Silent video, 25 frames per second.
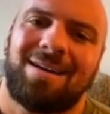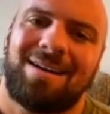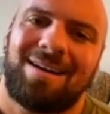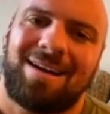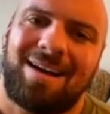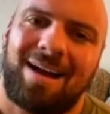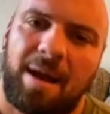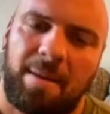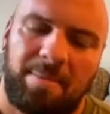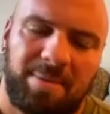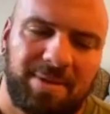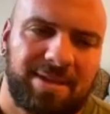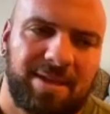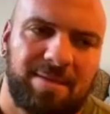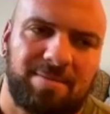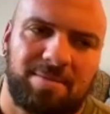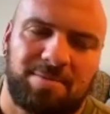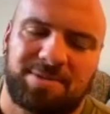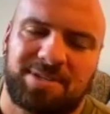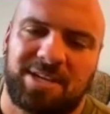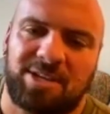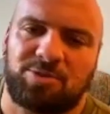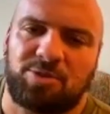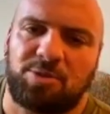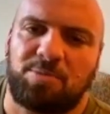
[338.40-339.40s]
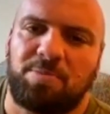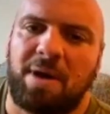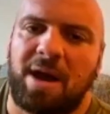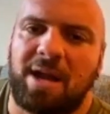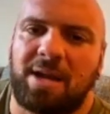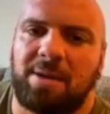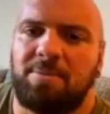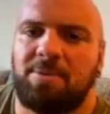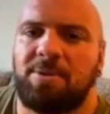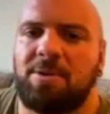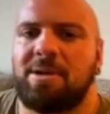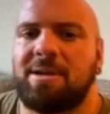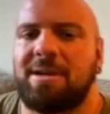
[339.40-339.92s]
I became obsessed with
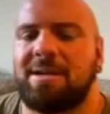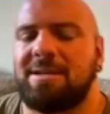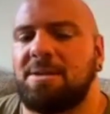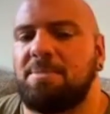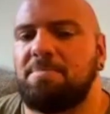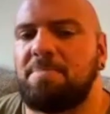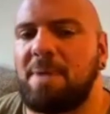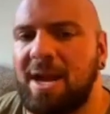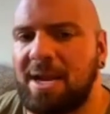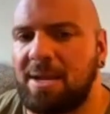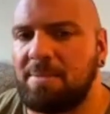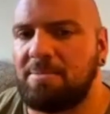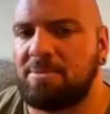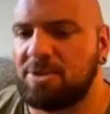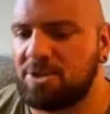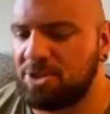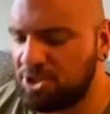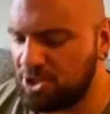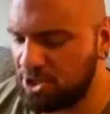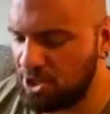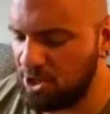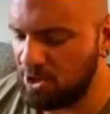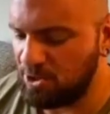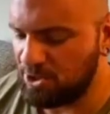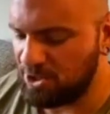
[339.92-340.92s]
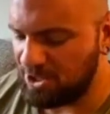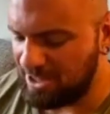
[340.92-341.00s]
bodybuilding. I did bodybuilding shows.